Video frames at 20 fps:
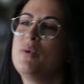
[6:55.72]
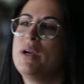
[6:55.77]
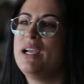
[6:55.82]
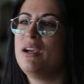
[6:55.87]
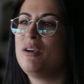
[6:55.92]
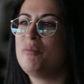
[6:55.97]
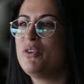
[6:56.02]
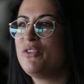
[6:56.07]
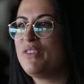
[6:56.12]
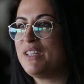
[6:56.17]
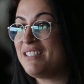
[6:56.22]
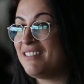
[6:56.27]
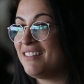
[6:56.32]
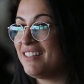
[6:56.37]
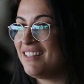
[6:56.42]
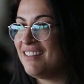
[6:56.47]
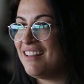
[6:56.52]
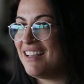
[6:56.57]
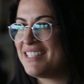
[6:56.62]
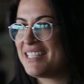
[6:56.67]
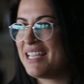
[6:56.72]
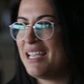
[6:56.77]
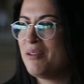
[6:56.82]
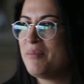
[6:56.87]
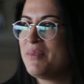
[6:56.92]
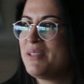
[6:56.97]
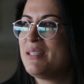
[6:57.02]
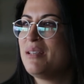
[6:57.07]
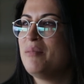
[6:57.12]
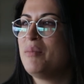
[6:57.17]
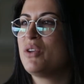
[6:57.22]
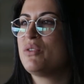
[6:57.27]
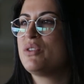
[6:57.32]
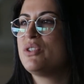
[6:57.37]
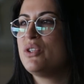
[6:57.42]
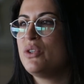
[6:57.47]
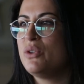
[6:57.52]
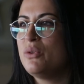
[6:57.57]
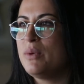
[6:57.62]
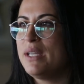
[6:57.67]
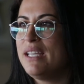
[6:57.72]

we're moving to legalize cannabis in about 2